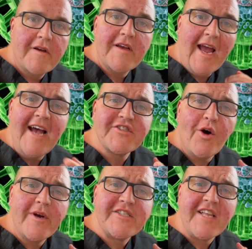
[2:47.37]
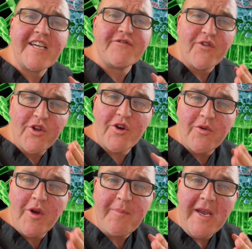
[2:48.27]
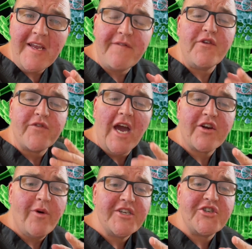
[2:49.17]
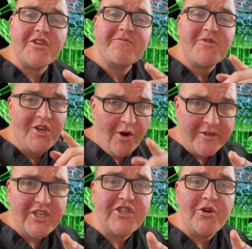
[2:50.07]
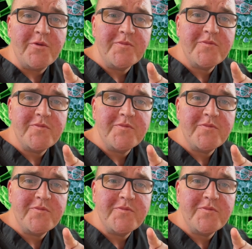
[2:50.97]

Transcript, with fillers: As always, thanks for learning with me, and if you've got a question, you know what to do.